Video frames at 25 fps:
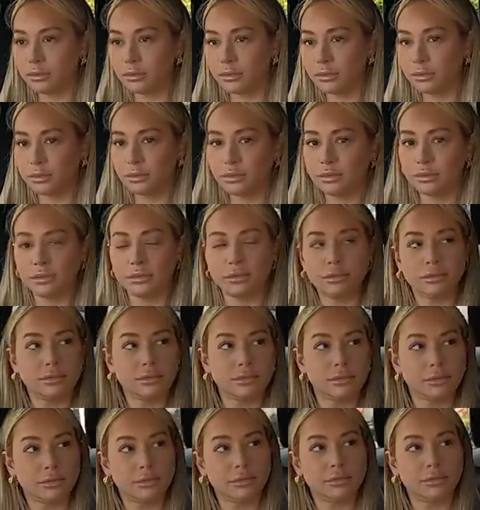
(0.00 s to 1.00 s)

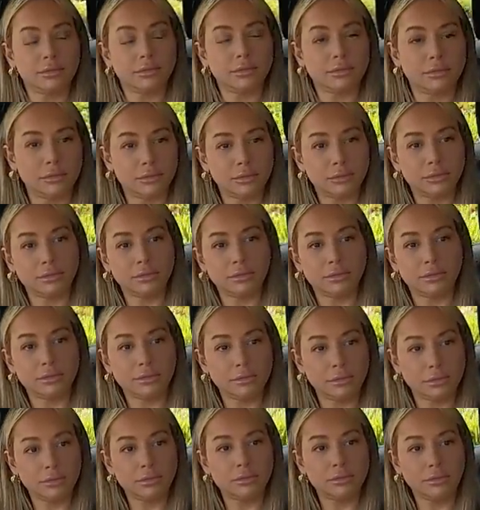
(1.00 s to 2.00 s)

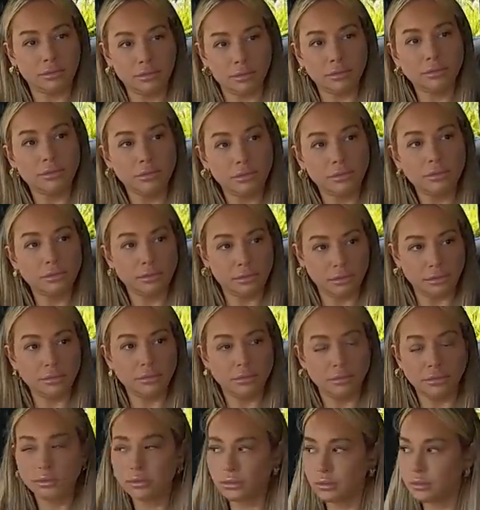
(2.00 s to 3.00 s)

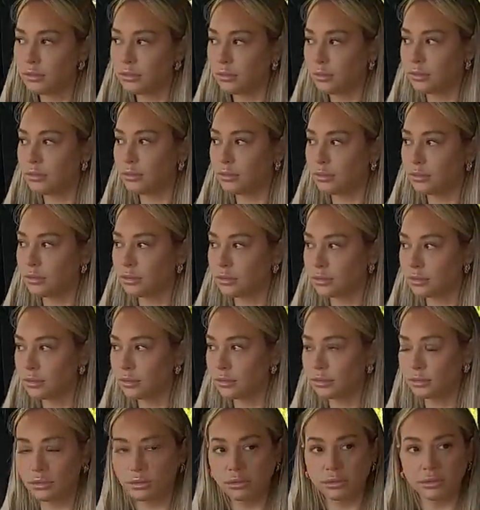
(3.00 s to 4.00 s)

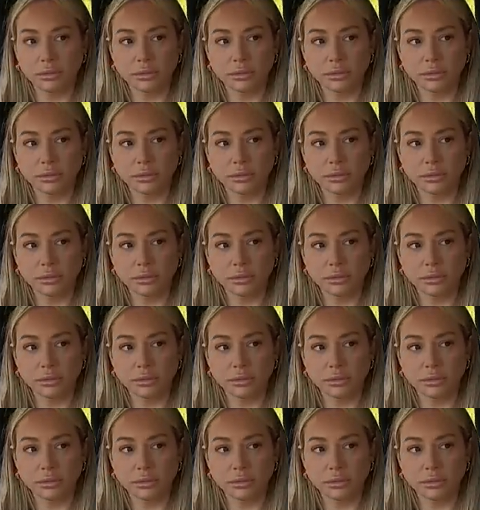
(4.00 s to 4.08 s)
[no speech]